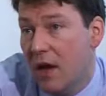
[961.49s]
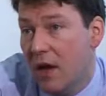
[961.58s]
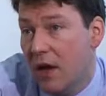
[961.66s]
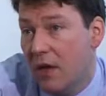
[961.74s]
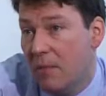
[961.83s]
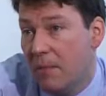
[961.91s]

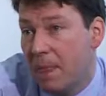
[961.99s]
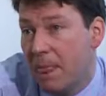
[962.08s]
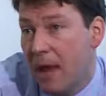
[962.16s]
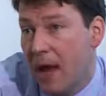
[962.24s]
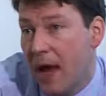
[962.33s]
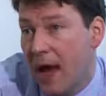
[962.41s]
And
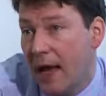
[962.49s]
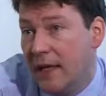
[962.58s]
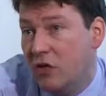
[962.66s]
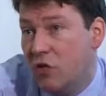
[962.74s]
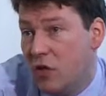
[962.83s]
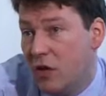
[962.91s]

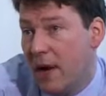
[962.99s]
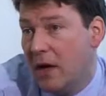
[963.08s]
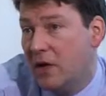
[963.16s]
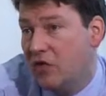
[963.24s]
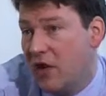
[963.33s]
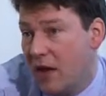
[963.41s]
he talked
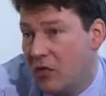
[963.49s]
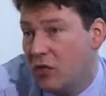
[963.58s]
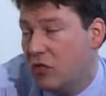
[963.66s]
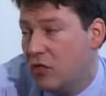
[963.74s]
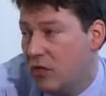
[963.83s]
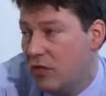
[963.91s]
about a
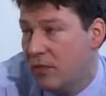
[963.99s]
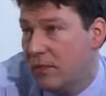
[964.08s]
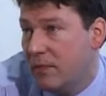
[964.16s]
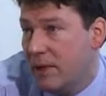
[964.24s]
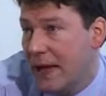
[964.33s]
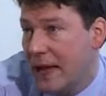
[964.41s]
general sort of
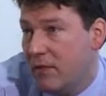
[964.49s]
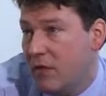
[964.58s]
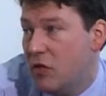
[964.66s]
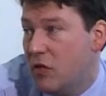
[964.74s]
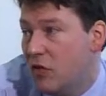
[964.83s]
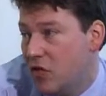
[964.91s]
lack
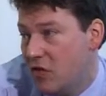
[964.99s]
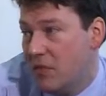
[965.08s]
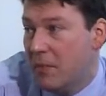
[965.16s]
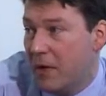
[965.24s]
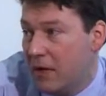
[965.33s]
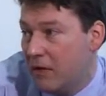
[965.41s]
of
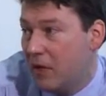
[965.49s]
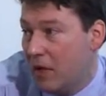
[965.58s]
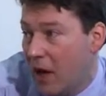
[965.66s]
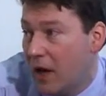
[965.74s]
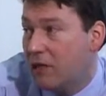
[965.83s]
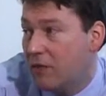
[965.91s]
enthusiasm
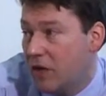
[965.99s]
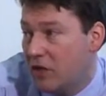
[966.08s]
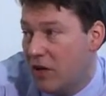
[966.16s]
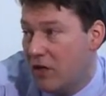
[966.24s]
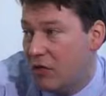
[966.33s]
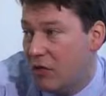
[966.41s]
for life and
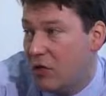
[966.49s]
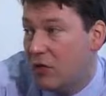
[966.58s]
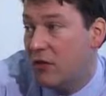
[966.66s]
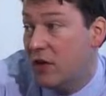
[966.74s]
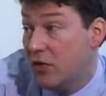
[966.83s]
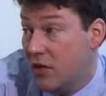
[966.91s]
a general
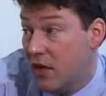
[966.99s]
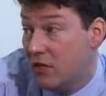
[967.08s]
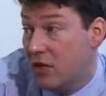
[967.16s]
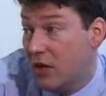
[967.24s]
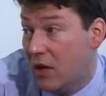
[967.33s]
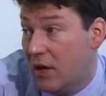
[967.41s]
loss of
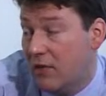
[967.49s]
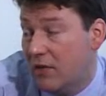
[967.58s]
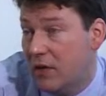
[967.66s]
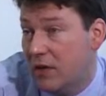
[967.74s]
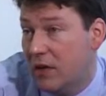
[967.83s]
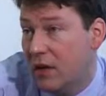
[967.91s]
interest in
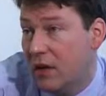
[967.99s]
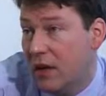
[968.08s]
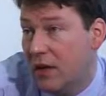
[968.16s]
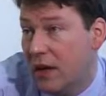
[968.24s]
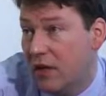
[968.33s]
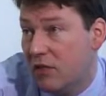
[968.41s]
life
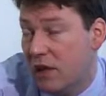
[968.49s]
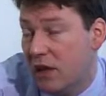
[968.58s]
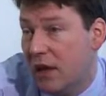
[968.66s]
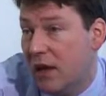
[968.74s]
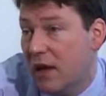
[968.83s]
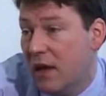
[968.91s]
and
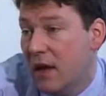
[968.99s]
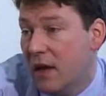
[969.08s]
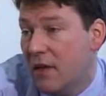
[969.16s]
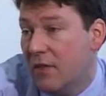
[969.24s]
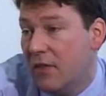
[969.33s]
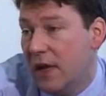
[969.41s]
actually
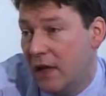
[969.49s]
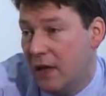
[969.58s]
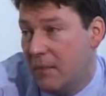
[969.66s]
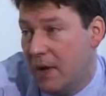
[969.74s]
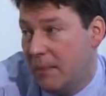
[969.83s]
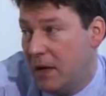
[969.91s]
feeling
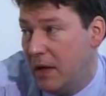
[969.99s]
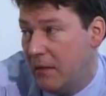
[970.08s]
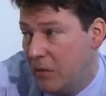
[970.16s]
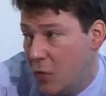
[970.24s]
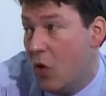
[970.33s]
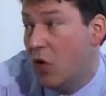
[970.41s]
that
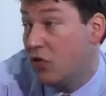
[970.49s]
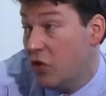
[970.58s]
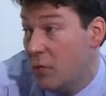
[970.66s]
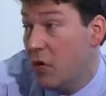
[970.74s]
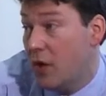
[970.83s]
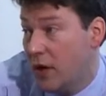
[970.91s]
maybe there was
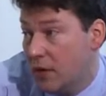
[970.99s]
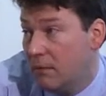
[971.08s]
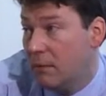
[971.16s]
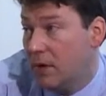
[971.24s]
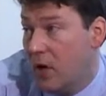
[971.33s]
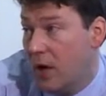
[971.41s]
no point
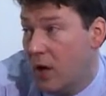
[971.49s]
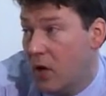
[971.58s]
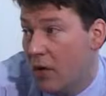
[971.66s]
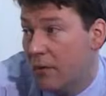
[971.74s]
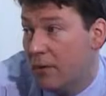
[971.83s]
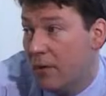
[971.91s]
going
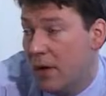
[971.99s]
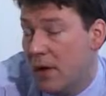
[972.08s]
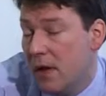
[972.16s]
on.